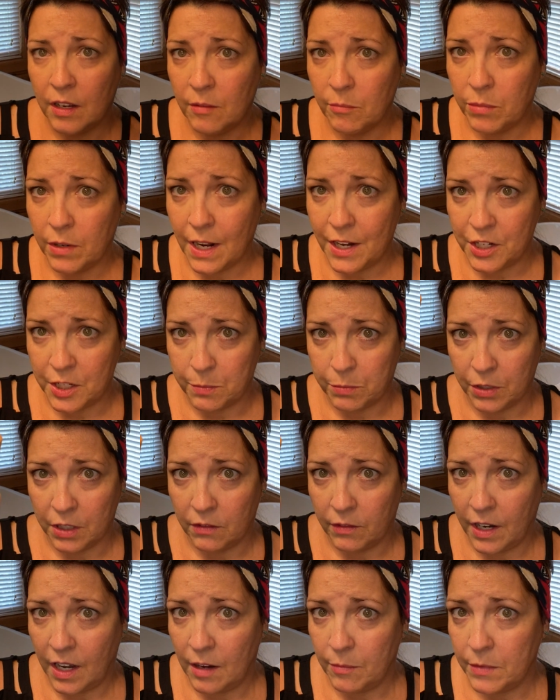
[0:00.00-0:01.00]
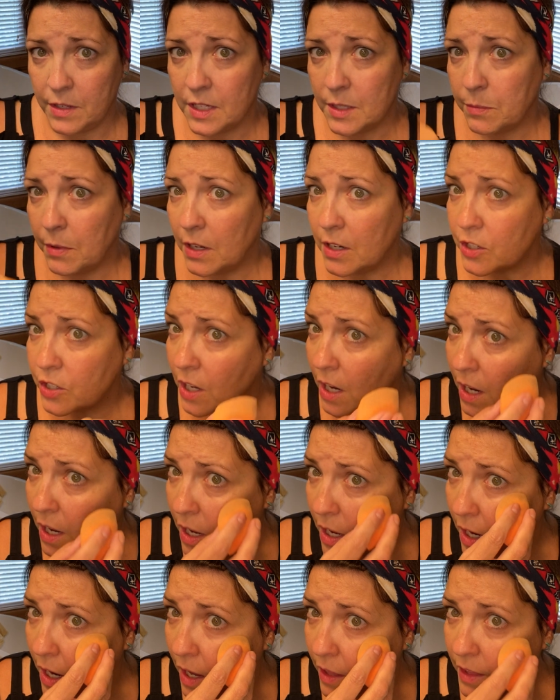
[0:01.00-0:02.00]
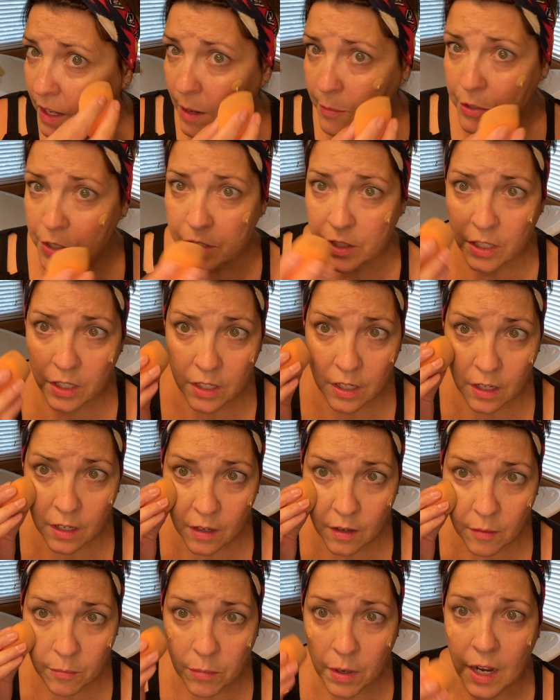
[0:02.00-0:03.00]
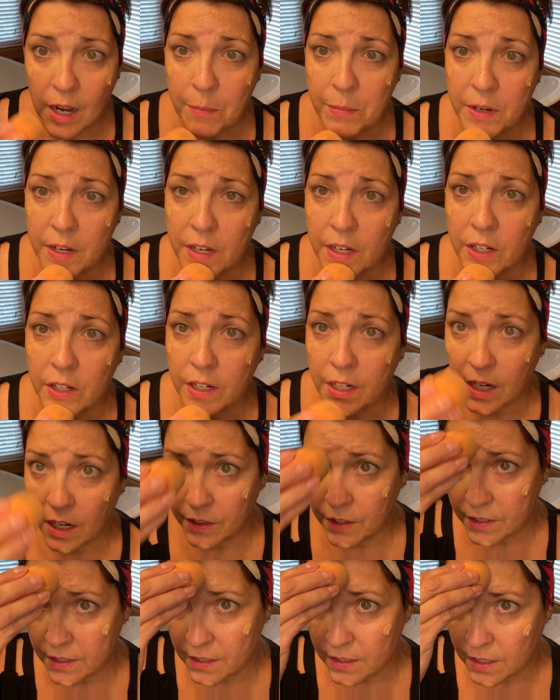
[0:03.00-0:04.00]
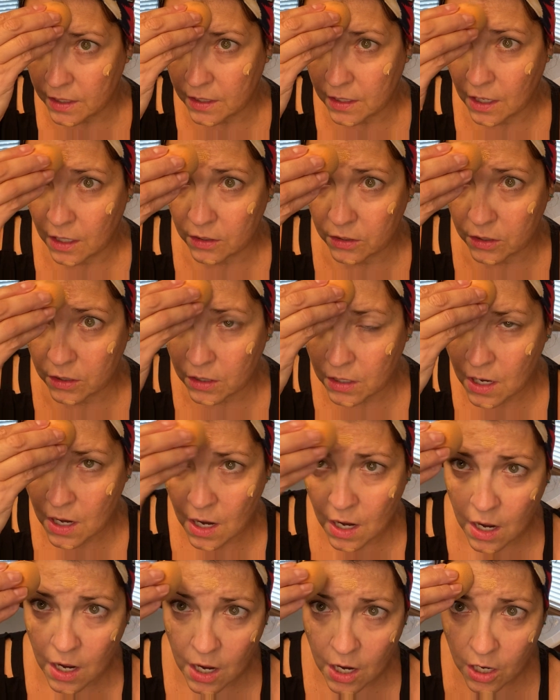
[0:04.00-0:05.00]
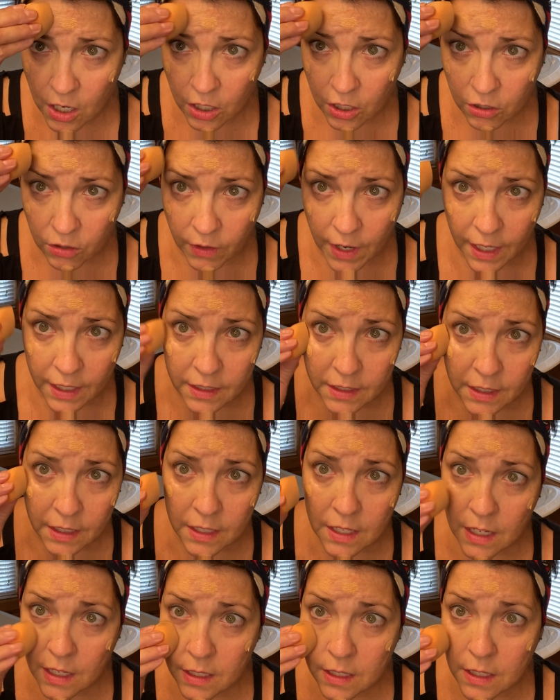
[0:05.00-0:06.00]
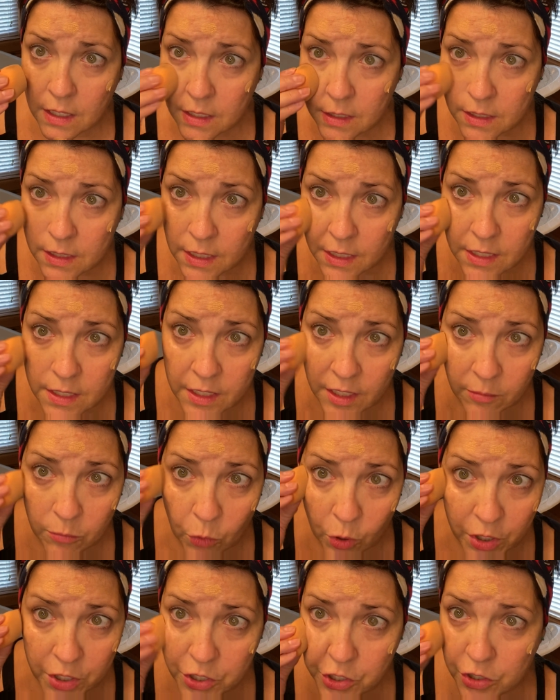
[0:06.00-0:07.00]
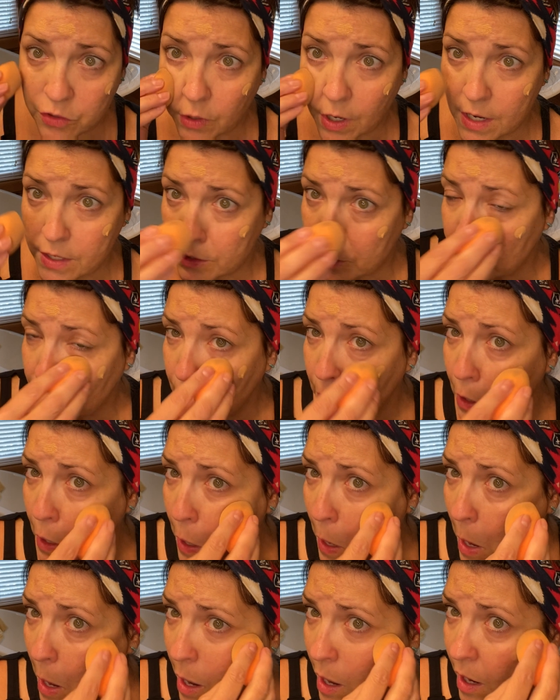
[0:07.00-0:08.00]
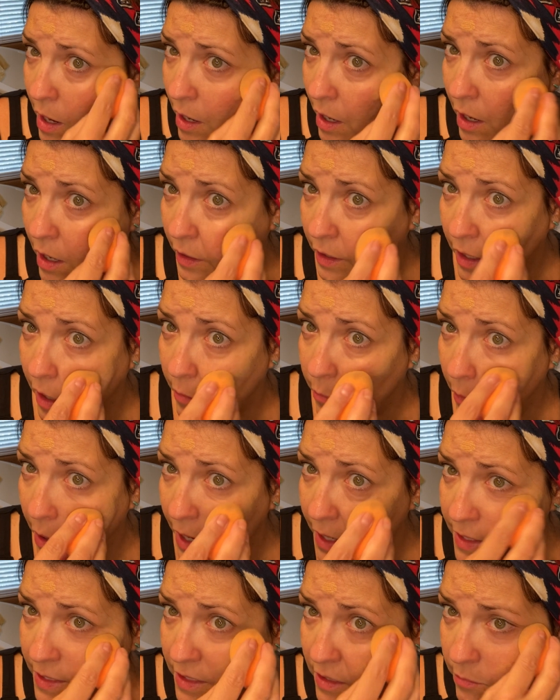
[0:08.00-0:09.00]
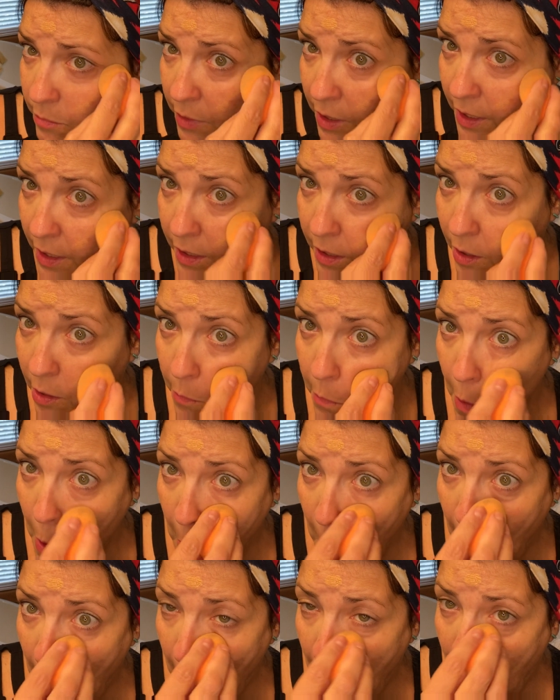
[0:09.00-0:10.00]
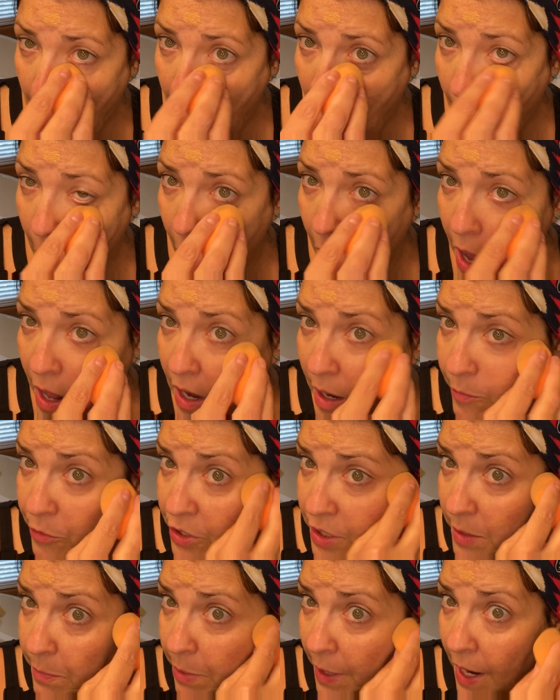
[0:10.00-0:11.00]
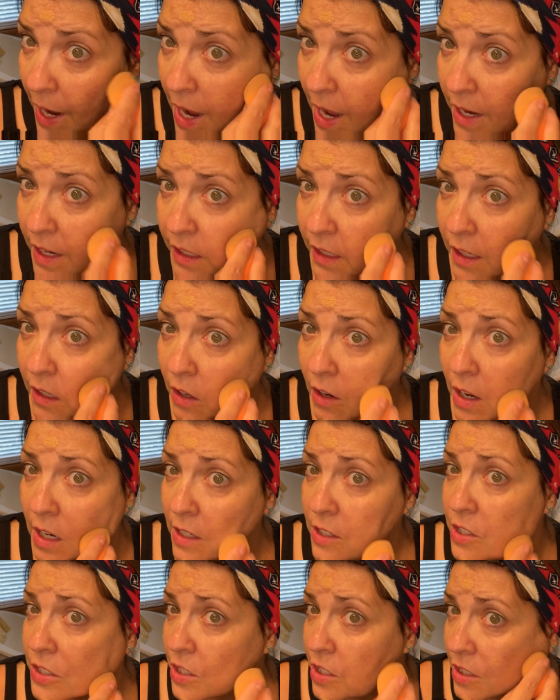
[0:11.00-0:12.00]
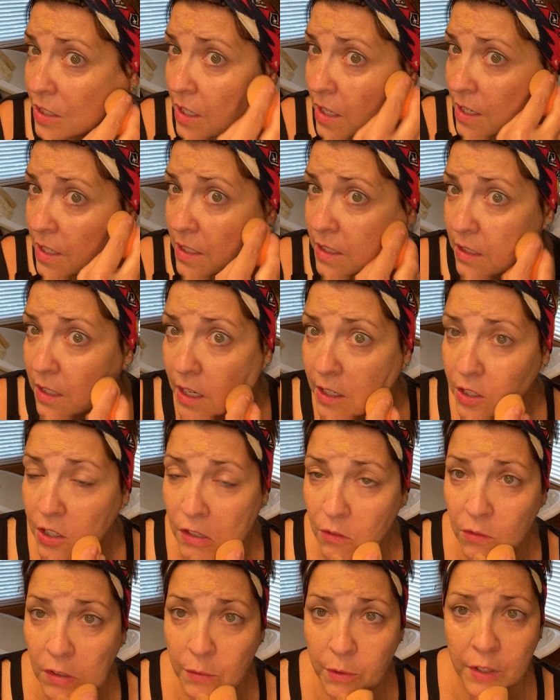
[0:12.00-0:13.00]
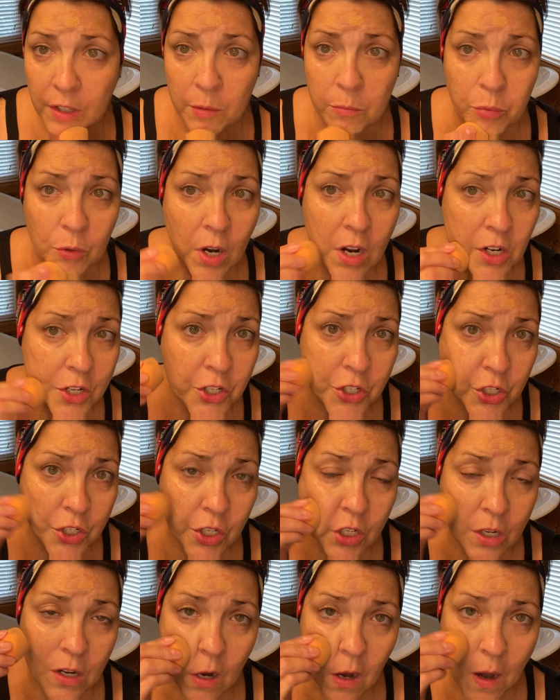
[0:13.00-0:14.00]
but I just put it right on my sponge. And then I'm just gonna pop it here. Again, this is the Color Corrected Tinting Moisturizer. Again, mine is in medium. And I'm just patting it on just like you would with a brush.